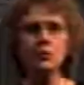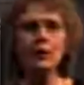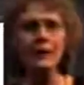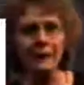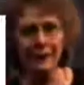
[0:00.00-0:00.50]

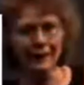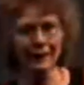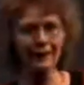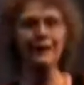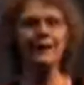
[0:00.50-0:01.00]
drink.
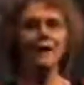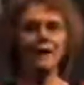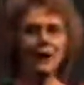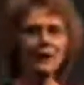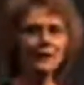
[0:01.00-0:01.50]
A
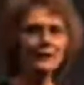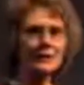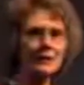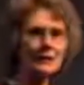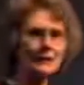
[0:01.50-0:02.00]
lot of
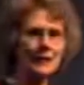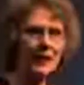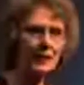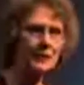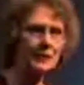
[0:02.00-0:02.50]
these kids that
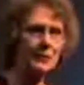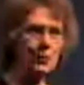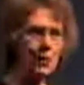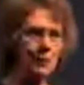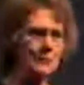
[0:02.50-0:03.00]
have these
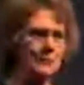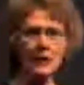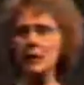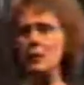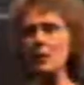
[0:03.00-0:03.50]
problems,
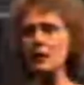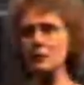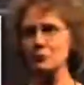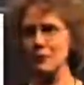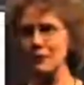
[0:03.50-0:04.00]
they don't want
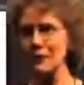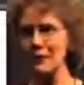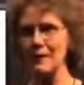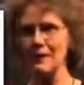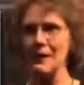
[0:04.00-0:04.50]
to drink.
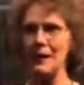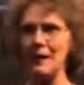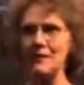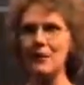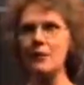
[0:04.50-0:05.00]

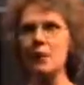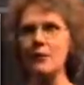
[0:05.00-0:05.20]
And they